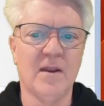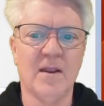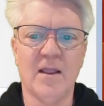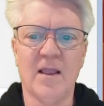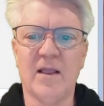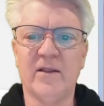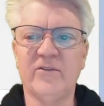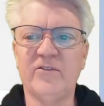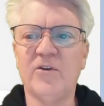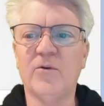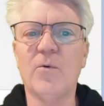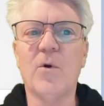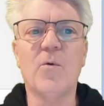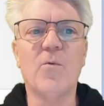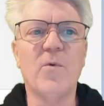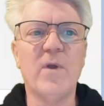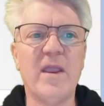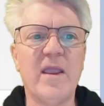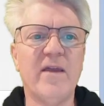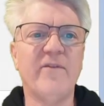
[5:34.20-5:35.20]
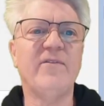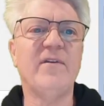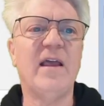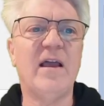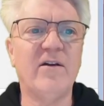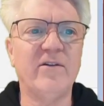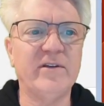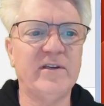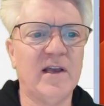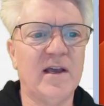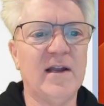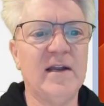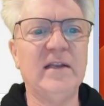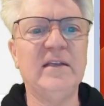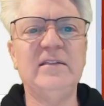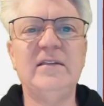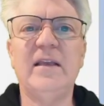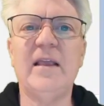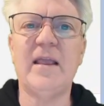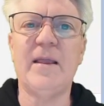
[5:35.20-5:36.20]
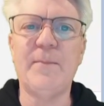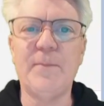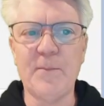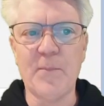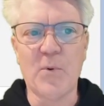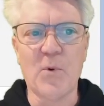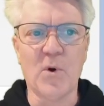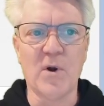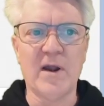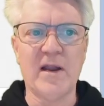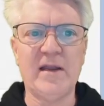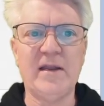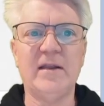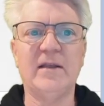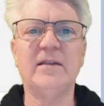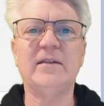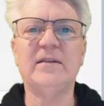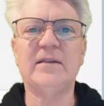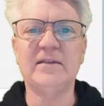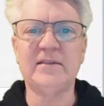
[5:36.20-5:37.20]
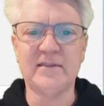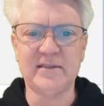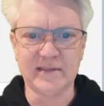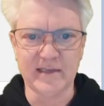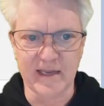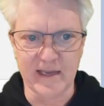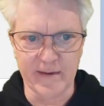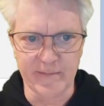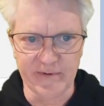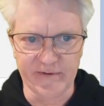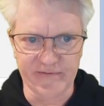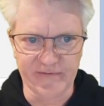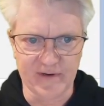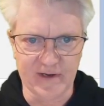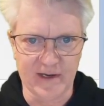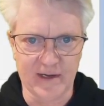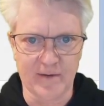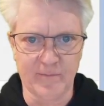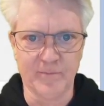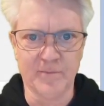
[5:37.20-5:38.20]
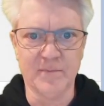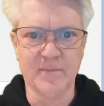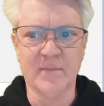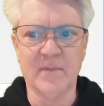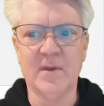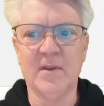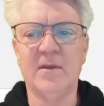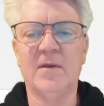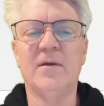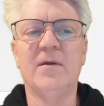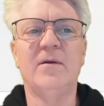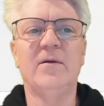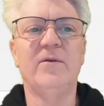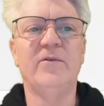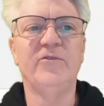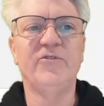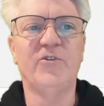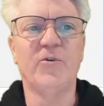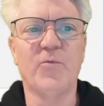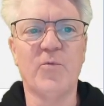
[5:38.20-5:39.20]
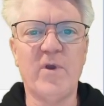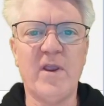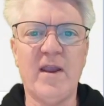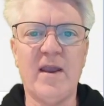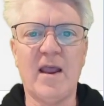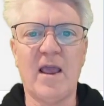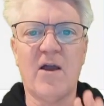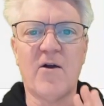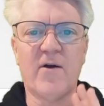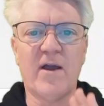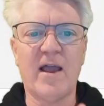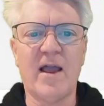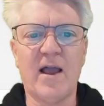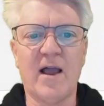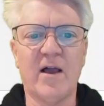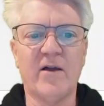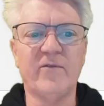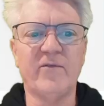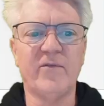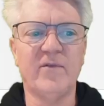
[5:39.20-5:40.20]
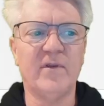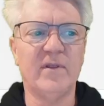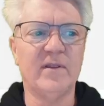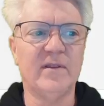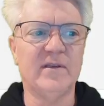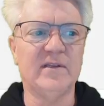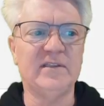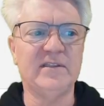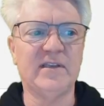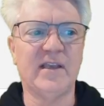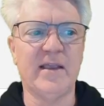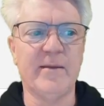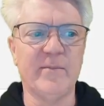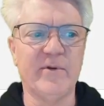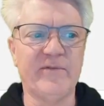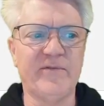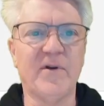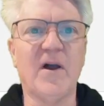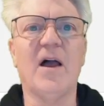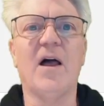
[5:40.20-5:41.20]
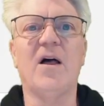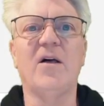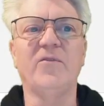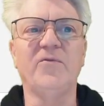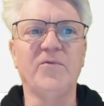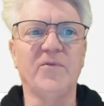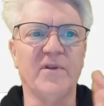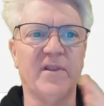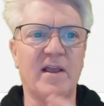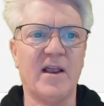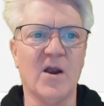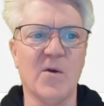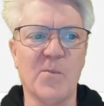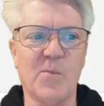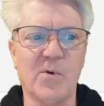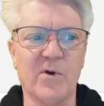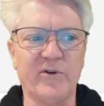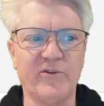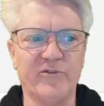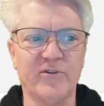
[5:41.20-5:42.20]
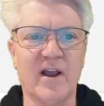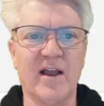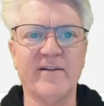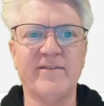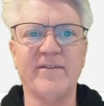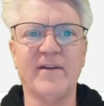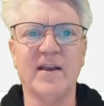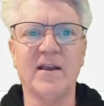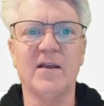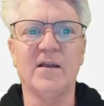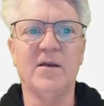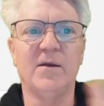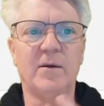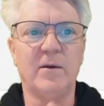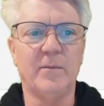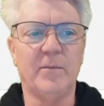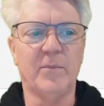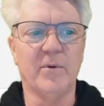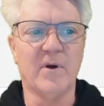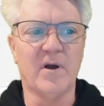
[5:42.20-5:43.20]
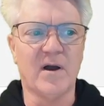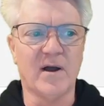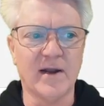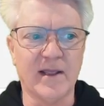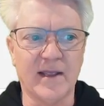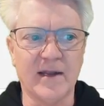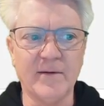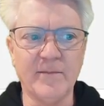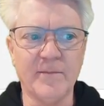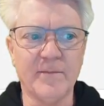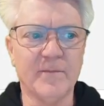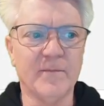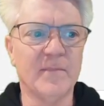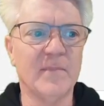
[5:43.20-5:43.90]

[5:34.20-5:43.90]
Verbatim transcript: And so what we have now done is imported the schema file. So we now have the schema file for the airport traffic brought in.